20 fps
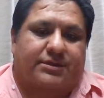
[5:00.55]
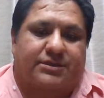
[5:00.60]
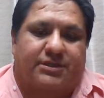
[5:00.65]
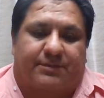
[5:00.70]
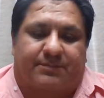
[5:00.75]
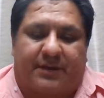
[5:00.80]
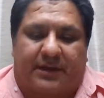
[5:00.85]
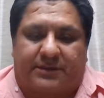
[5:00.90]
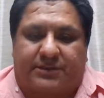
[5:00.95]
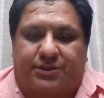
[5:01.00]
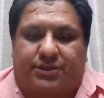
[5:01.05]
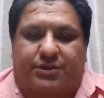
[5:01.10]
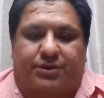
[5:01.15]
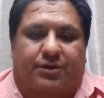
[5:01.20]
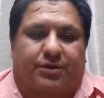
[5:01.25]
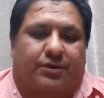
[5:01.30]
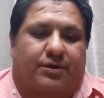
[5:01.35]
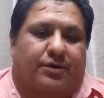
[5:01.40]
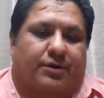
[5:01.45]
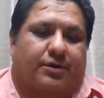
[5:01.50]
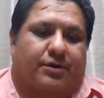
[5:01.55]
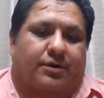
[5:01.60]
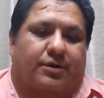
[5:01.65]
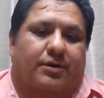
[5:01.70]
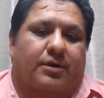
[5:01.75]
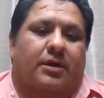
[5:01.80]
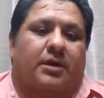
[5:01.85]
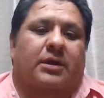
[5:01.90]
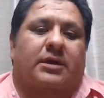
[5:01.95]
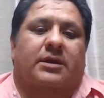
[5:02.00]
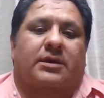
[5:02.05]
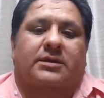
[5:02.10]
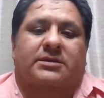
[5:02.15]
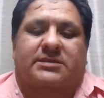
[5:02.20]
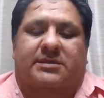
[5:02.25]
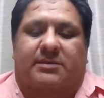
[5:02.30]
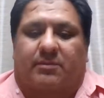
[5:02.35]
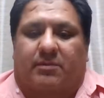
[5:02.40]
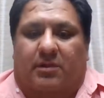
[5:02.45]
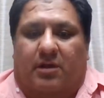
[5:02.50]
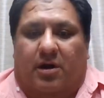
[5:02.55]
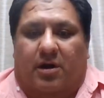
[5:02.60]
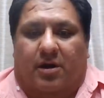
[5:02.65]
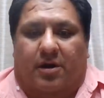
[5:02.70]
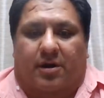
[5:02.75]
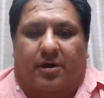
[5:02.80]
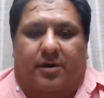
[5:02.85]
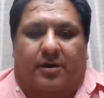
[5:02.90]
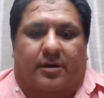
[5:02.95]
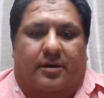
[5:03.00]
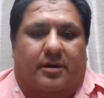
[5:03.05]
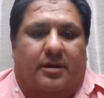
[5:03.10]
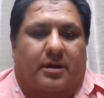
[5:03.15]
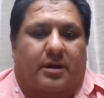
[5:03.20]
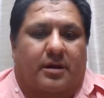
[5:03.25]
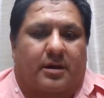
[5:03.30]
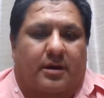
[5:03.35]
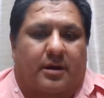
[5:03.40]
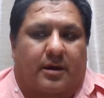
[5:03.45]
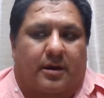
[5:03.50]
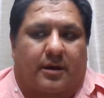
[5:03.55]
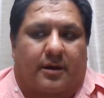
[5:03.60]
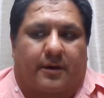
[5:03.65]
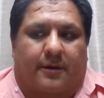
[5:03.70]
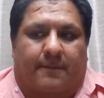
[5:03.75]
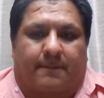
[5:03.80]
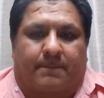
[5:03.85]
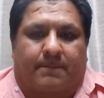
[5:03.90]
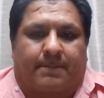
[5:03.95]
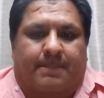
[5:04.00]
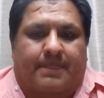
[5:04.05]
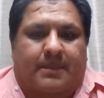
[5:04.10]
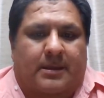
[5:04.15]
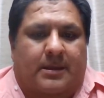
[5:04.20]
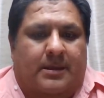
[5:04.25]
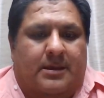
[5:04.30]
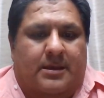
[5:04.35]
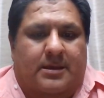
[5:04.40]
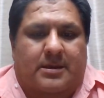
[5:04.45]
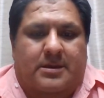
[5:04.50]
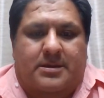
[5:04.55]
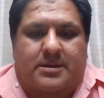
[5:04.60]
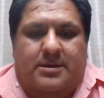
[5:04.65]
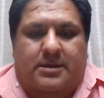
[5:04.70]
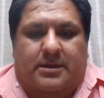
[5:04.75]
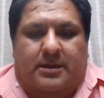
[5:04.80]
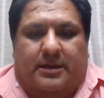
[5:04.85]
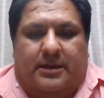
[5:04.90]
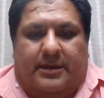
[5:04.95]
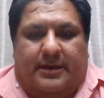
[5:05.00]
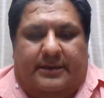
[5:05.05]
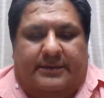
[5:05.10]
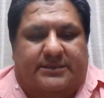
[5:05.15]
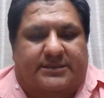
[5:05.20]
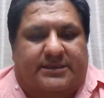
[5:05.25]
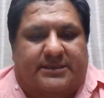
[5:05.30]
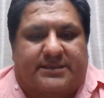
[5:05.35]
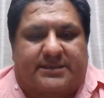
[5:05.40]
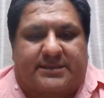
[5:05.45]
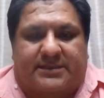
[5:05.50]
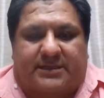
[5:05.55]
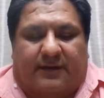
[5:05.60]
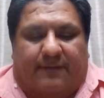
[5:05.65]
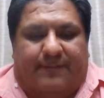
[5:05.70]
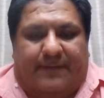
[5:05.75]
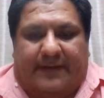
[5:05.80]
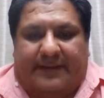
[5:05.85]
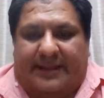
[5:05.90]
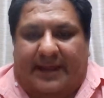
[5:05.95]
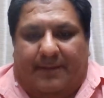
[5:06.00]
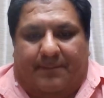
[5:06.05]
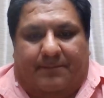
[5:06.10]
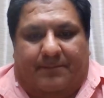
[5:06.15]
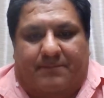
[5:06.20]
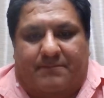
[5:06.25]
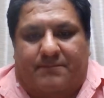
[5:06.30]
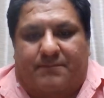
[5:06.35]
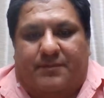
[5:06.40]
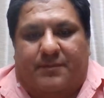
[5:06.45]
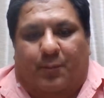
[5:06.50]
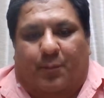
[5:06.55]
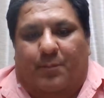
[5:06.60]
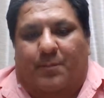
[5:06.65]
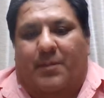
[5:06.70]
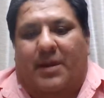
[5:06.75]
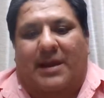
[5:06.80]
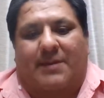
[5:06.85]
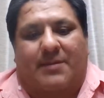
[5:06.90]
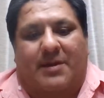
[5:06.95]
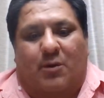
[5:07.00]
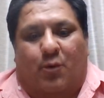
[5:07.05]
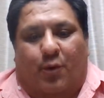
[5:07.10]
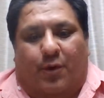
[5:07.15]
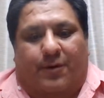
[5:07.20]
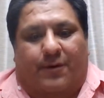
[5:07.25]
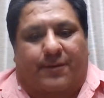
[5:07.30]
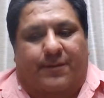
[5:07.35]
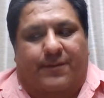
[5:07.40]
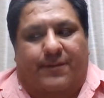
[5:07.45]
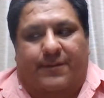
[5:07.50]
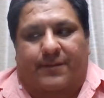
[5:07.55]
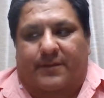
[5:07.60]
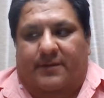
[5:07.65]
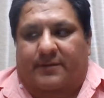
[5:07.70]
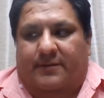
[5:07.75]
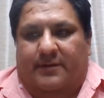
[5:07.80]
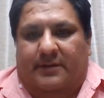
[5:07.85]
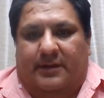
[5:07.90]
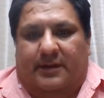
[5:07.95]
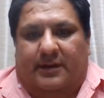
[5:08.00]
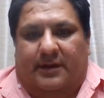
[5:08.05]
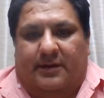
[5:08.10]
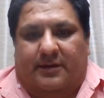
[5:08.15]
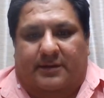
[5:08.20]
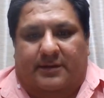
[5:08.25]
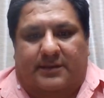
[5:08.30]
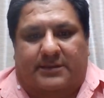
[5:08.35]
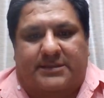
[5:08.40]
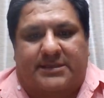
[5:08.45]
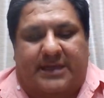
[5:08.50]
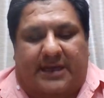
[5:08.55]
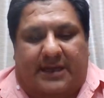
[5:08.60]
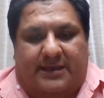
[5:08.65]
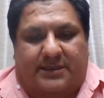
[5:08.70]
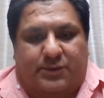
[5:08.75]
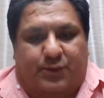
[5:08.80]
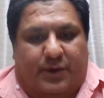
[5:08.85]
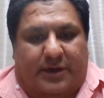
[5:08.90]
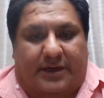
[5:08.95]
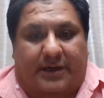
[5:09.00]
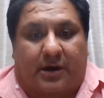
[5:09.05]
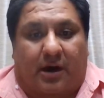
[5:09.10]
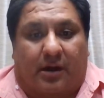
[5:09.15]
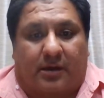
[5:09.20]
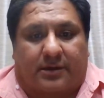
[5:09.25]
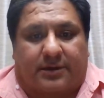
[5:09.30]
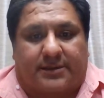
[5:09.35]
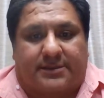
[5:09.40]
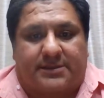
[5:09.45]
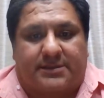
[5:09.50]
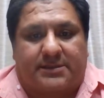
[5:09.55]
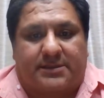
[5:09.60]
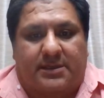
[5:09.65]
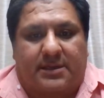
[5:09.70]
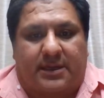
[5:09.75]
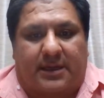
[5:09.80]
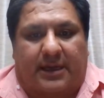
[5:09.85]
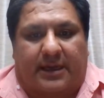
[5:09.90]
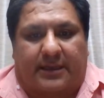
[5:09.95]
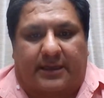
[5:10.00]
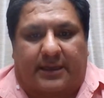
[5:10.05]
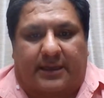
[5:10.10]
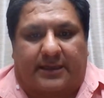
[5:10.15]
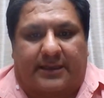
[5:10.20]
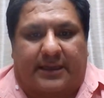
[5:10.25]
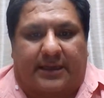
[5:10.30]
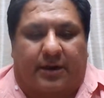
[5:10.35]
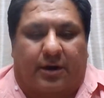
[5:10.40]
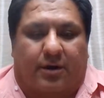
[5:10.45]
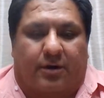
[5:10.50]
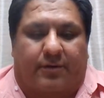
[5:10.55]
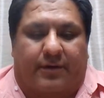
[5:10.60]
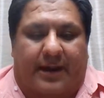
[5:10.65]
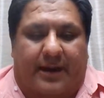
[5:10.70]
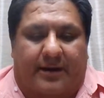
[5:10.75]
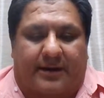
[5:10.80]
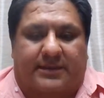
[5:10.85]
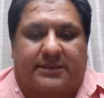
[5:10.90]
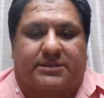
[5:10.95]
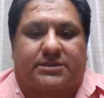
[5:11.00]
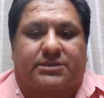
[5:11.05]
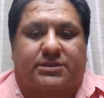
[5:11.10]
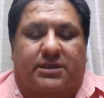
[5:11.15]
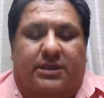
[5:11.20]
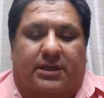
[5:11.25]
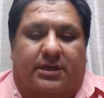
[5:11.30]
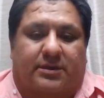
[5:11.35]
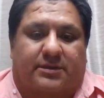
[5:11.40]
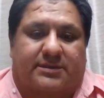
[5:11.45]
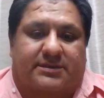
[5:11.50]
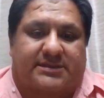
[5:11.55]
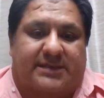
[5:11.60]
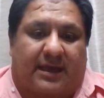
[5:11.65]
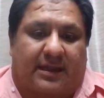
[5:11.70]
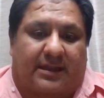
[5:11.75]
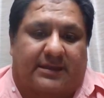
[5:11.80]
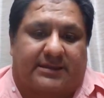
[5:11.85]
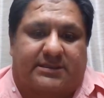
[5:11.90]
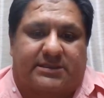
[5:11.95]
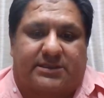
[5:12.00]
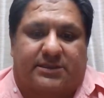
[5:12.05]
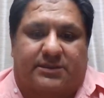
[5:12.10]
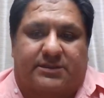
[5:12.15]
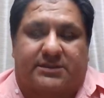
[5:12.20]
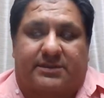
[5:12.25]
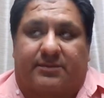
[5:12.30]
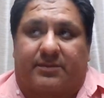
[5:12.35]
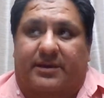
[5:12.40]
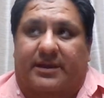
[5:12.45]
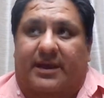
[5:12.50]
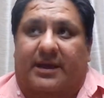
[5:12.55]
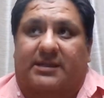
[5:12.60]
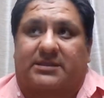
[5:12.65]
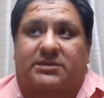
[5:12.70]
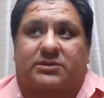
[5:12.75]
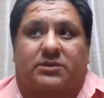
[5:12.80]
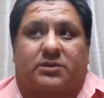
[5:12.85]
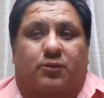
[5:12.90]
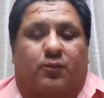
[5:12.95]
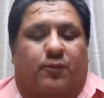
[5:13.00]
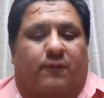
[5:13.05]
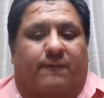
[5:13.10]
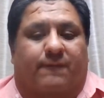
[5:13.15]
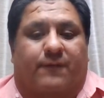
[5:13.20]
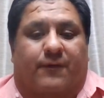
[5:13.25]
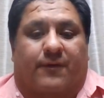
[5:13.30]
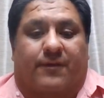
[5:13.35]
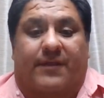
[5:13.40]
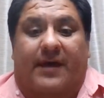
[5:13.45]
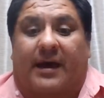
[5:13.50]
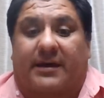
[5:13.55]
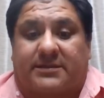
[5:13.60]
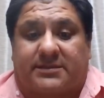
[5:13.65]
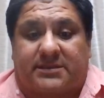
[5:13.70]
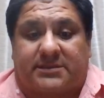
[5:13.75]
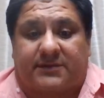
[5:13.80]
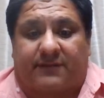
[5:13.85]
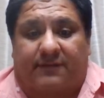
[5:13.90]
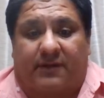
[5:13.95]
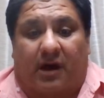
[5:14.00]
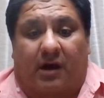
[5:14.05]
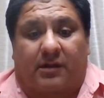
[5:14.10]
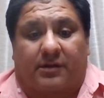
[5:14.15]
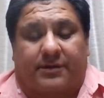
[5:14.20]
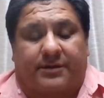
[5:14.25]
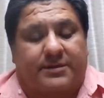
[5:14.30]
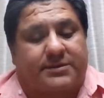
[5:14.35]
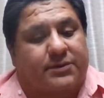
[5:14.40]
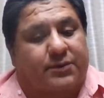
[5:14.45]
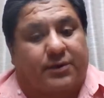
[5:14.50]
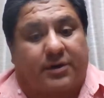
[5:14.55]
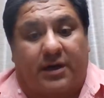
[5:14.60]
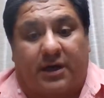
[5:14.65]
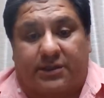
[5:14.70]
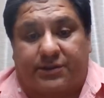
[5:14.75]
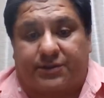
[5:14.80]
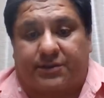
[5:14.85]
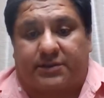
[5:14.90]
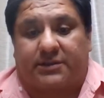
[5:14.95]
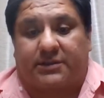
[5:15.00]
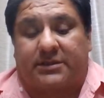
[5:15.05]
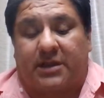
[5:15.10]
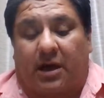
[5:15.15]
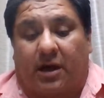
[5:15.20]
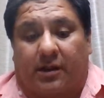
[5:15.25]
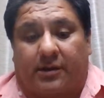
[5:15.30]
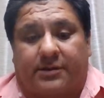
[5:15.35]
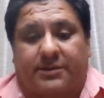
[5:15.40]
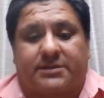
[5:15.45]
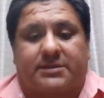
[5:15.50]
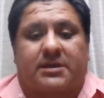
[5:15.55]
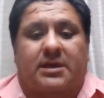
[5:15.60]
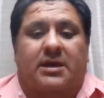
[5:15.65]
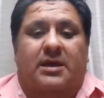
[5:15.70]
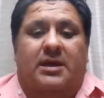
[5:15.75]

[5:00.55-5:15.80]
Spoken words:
2 pounds of sugar, some lard, um, just stuff like that may be worth, $10, $20, and then they go around and sell it to somebody else for thousands of dollars or hundreds of dollars.